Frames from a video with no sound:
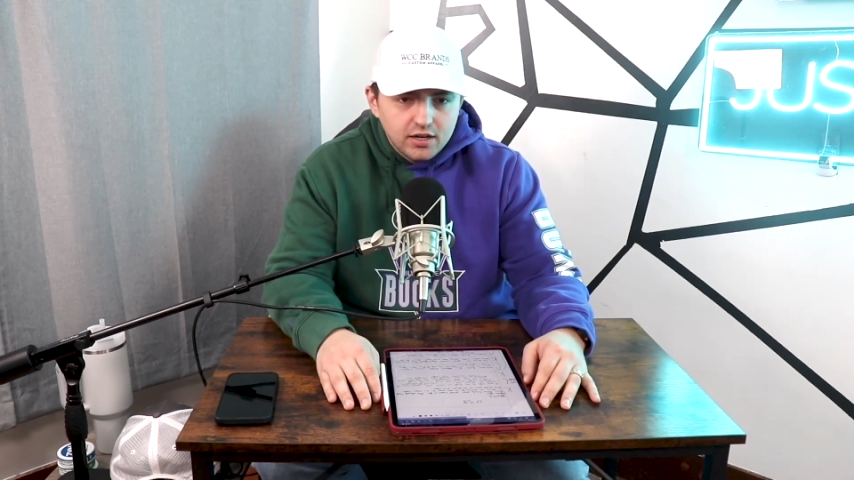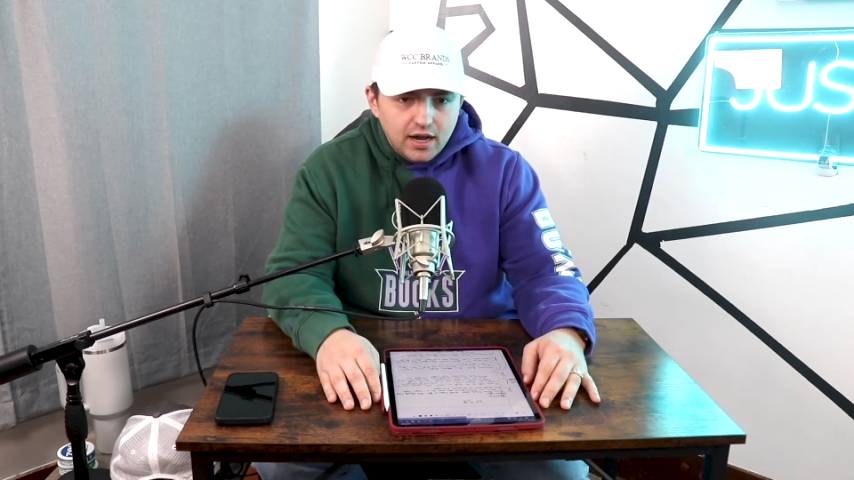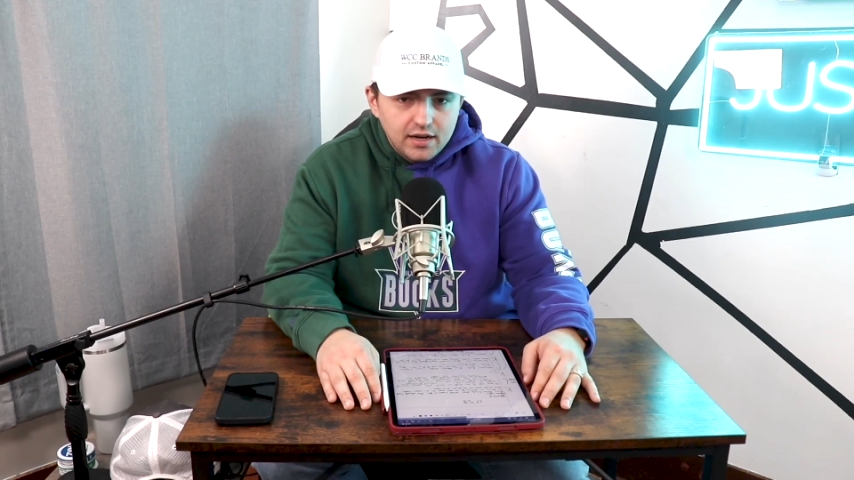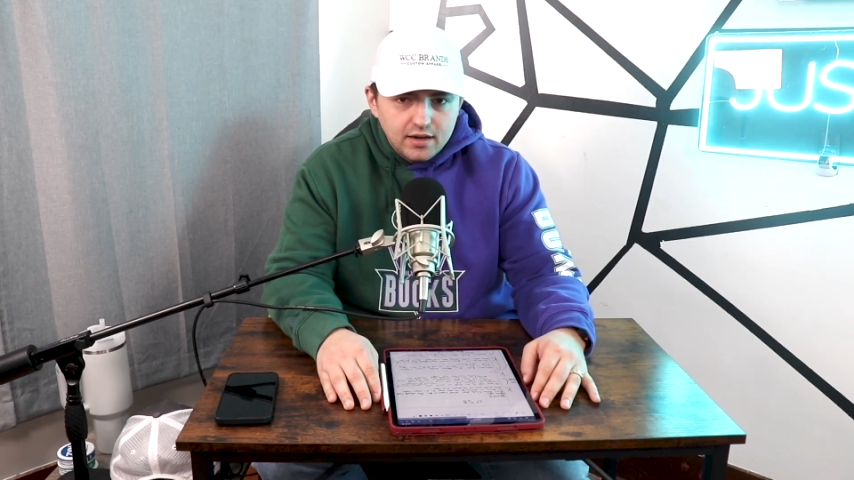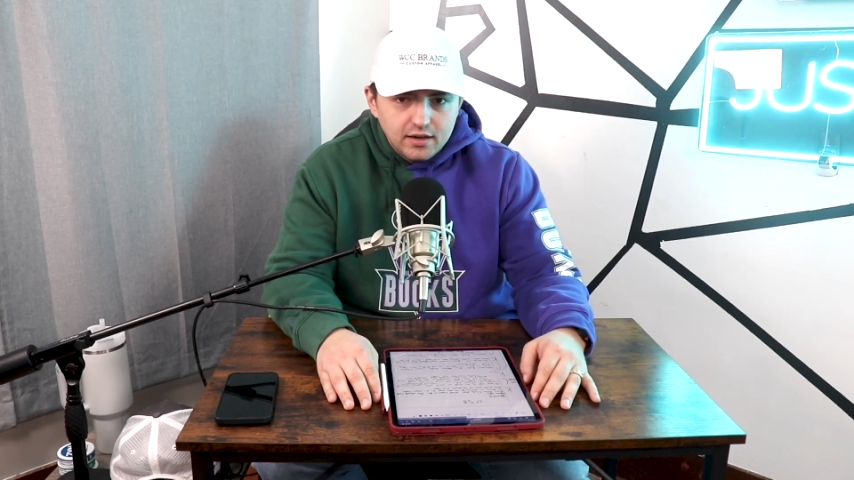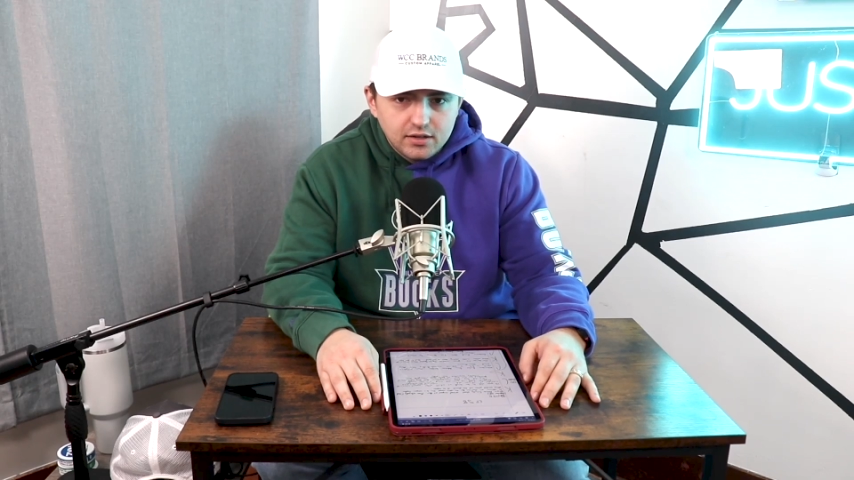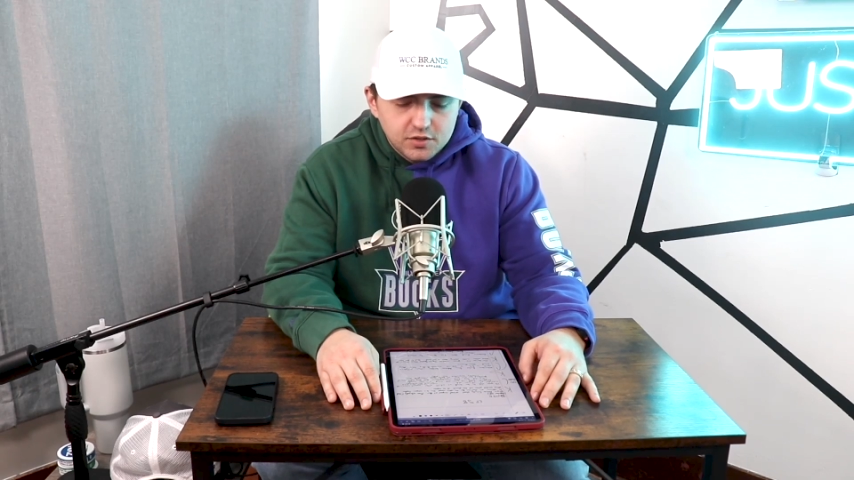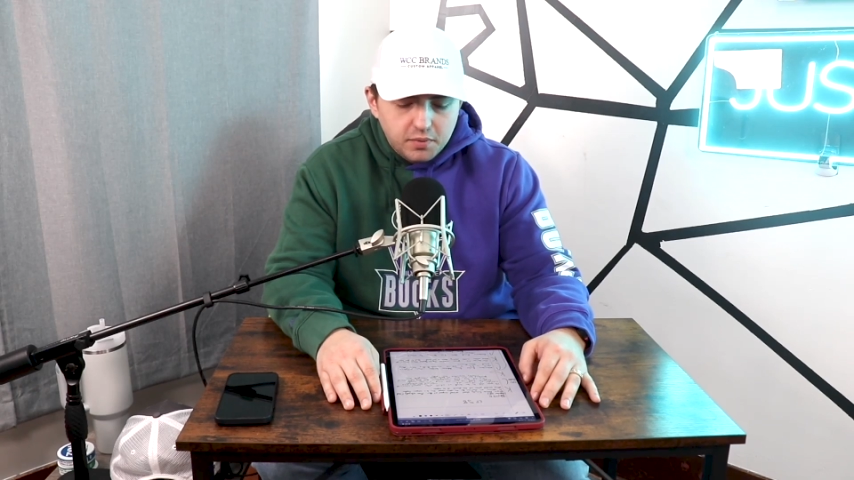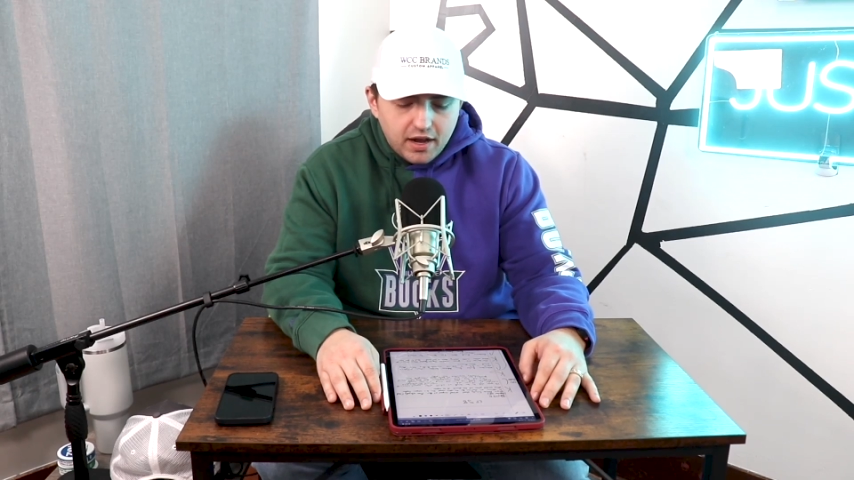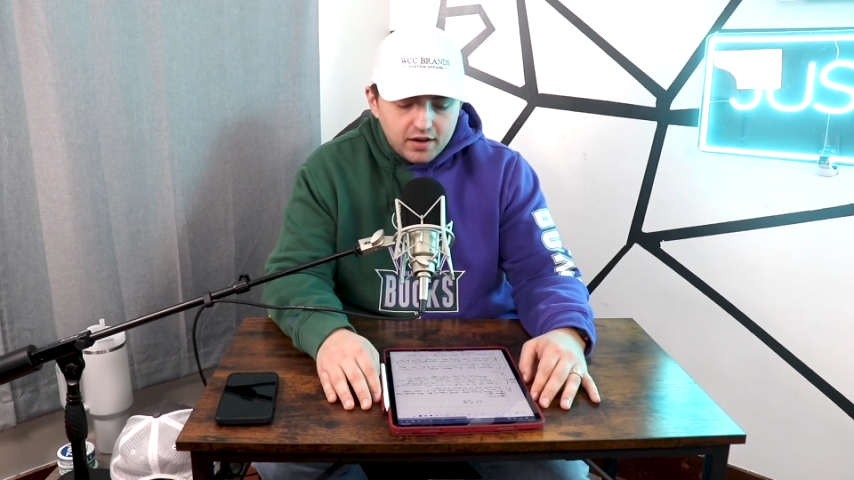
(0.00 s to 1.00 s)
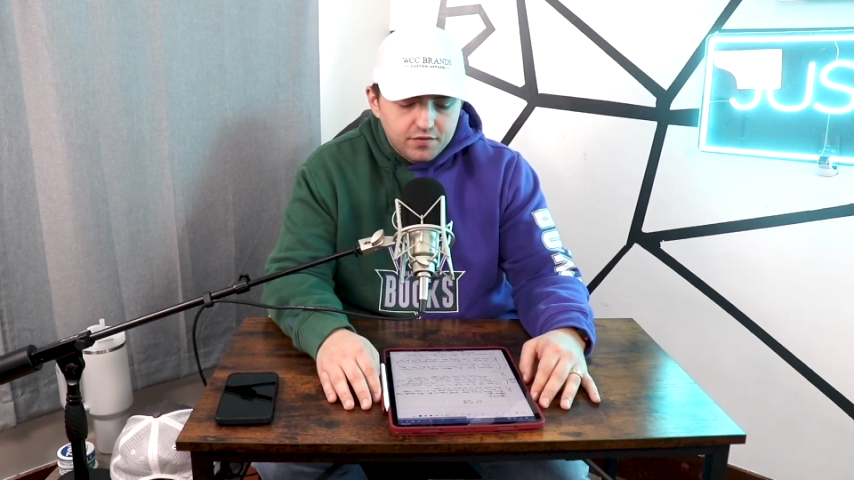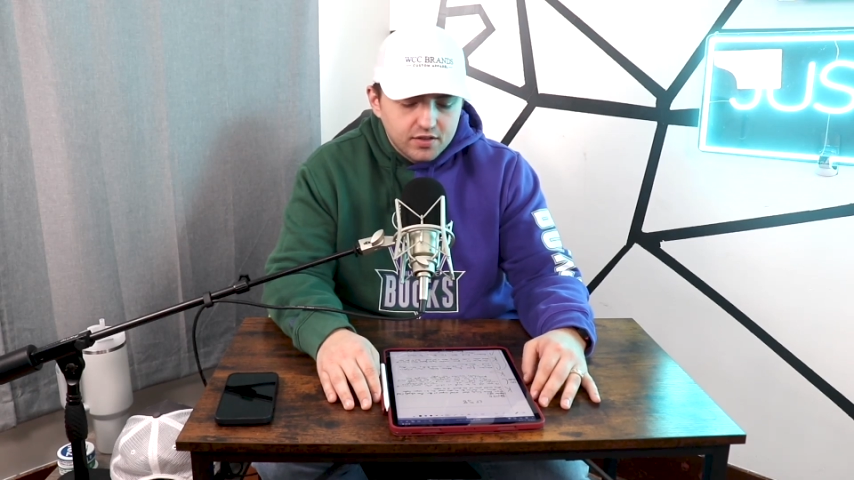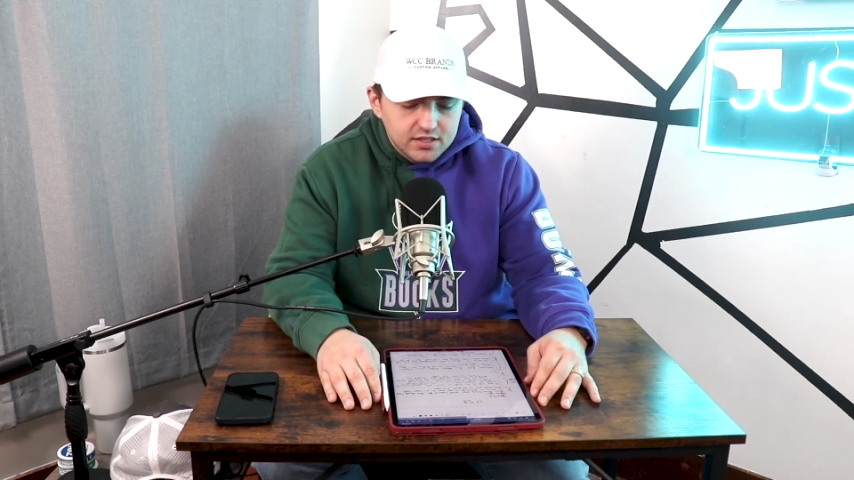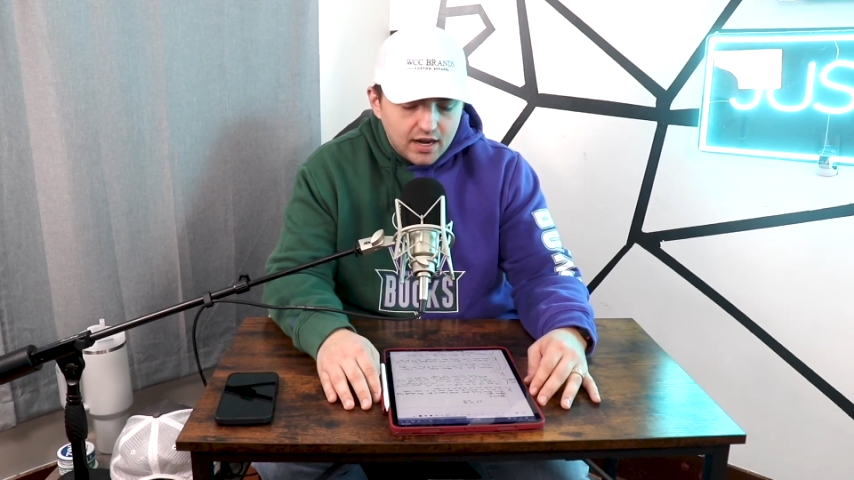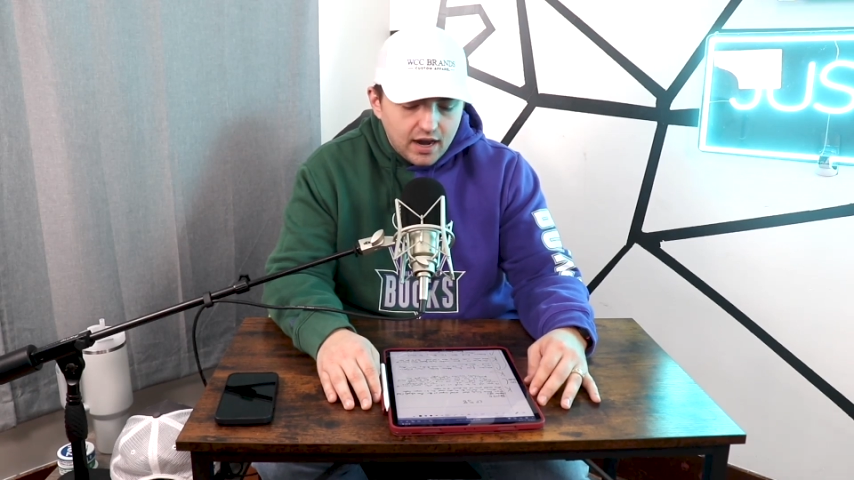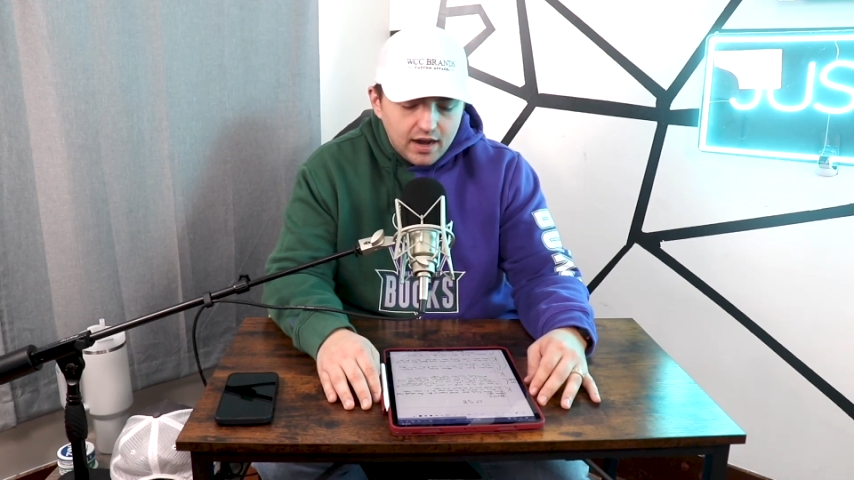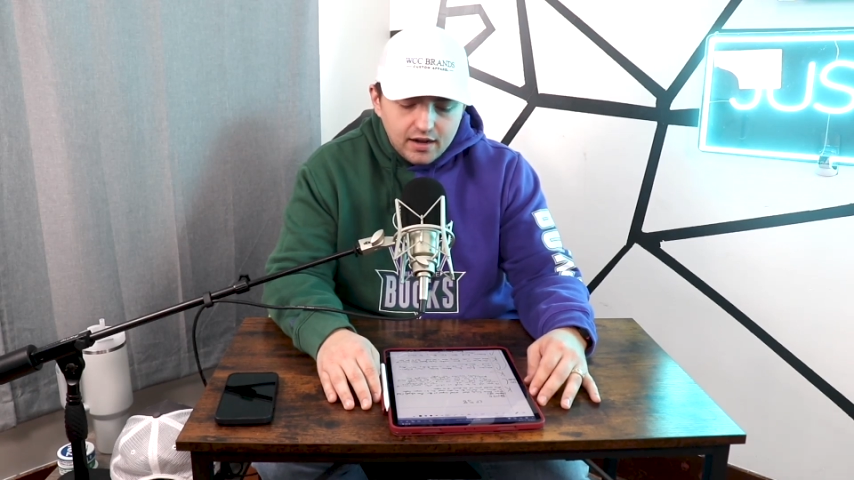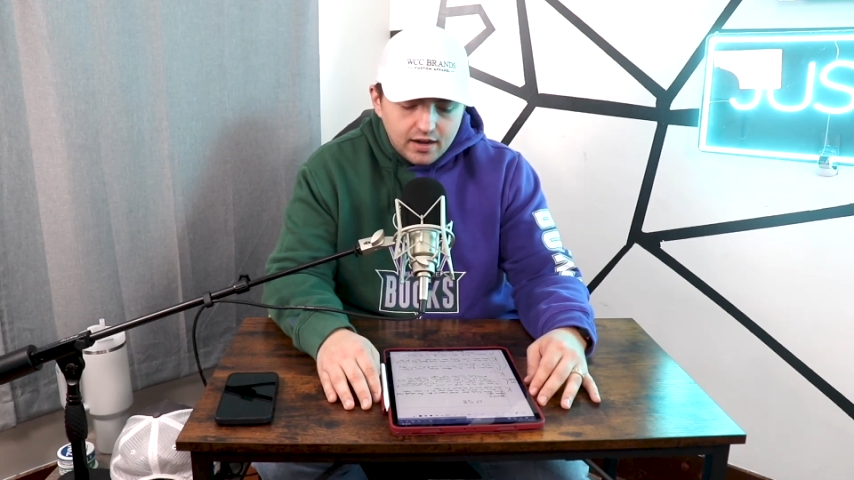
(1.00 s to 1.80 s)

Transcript: ideal spot for this guy.